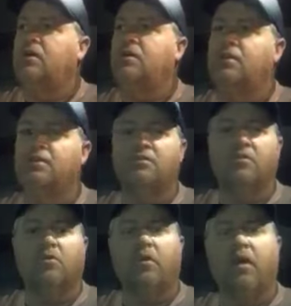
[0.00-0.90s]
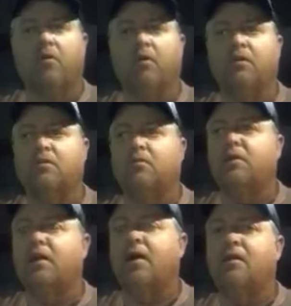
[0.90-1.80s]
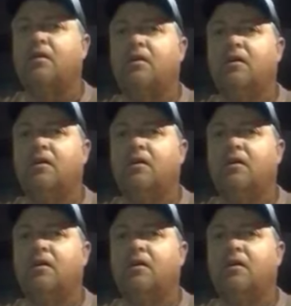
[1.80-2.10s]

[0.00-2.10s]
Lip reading: And this is the one I wanted to be on.